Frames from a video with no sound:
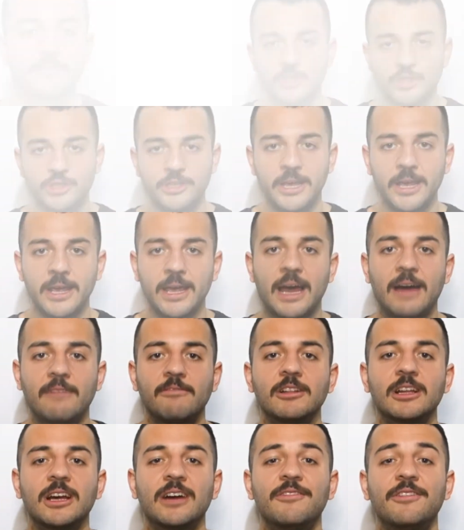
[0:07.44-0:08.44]
Today I
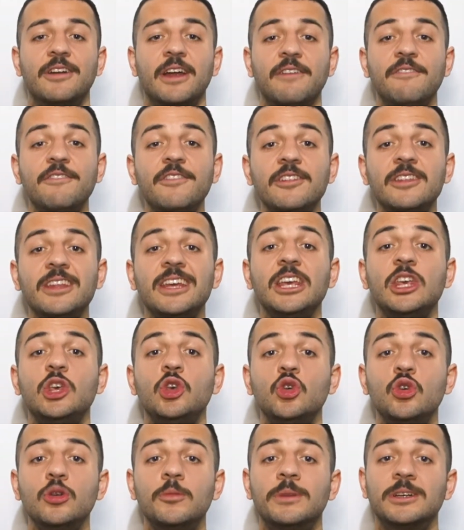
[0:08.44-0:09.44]
will cover everything
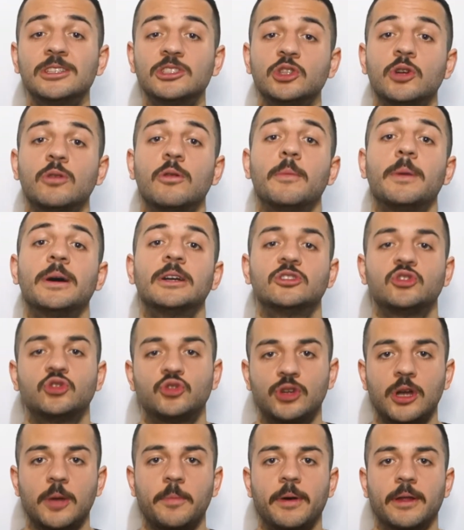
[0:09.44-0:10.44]
you must know about
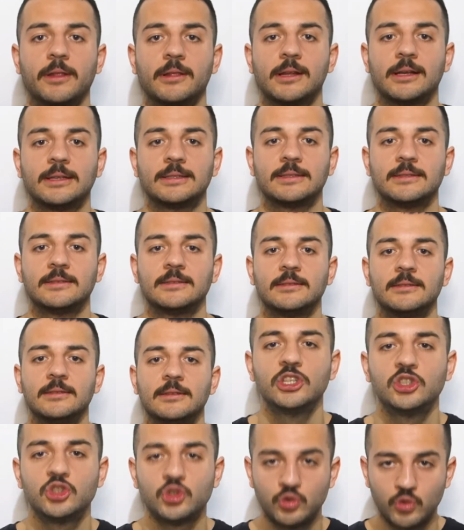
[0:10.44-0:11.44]
Stripe Atlas.
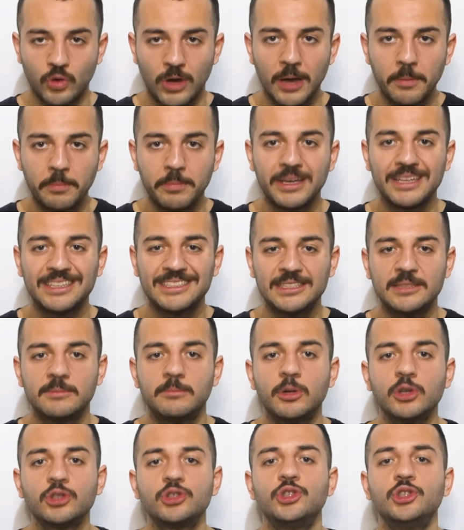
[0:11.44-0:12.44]
Stripe is the
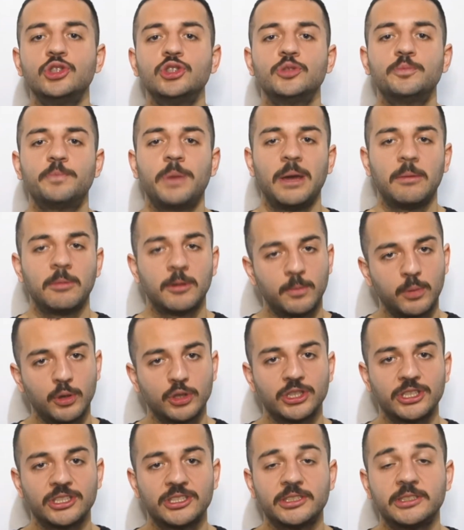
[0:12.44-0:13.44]
most used payment
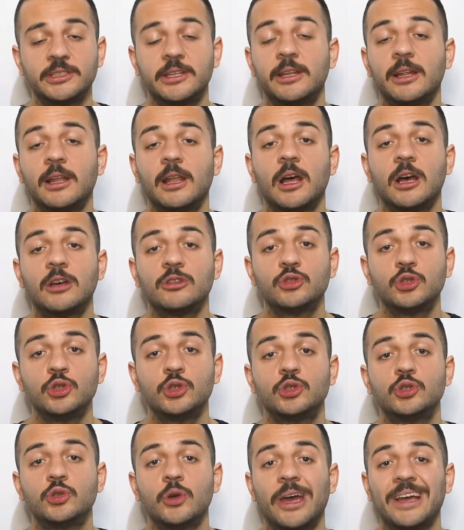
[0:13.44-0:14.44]
processor that allows
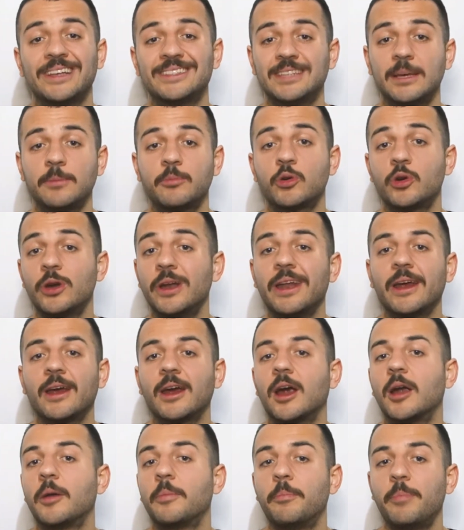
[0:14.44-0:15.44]
you to accept credit
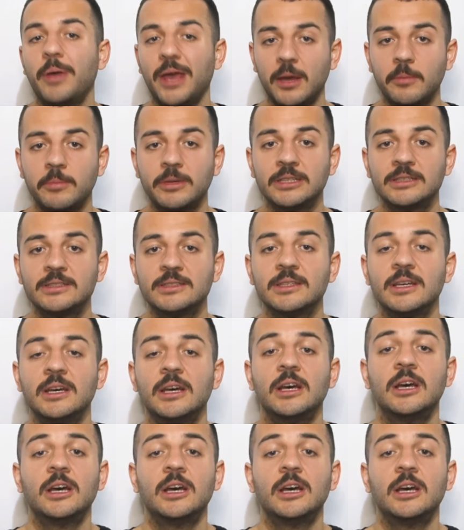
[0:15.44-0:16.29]
card payments.